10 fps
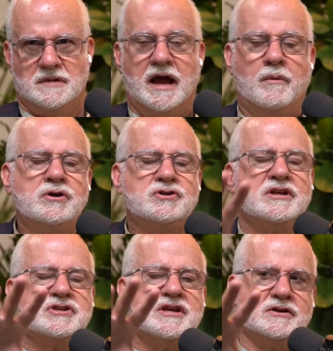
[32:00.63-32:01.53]
And when you say
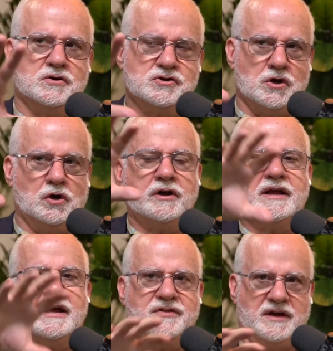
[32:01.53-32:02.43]
sectors, so
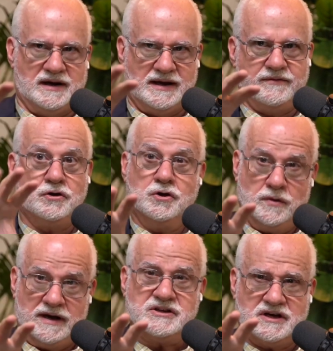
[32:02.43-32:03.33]
looking at the 11
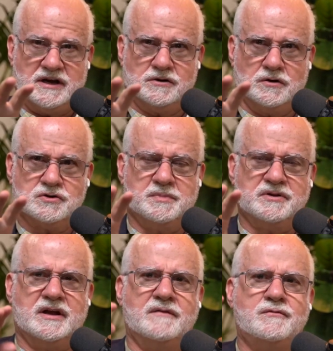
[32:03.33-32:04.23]
US sectors, but
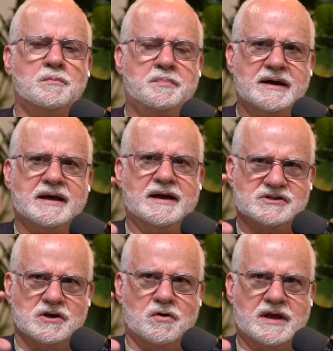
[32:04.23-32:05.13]
then if you pick
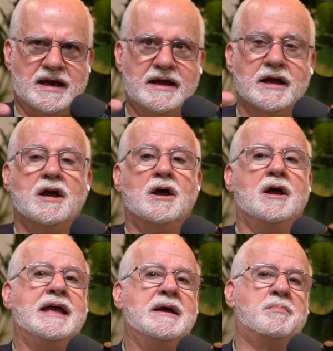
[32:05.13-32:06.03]
XLK,
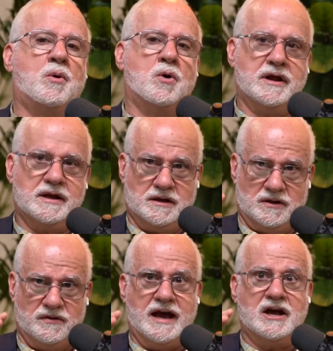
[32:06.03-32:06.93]
importing
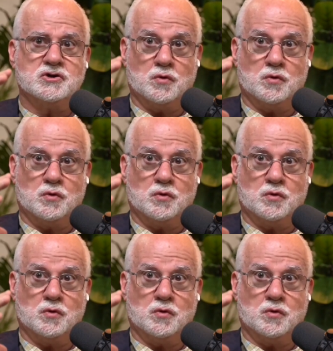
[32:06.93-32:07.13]
the actual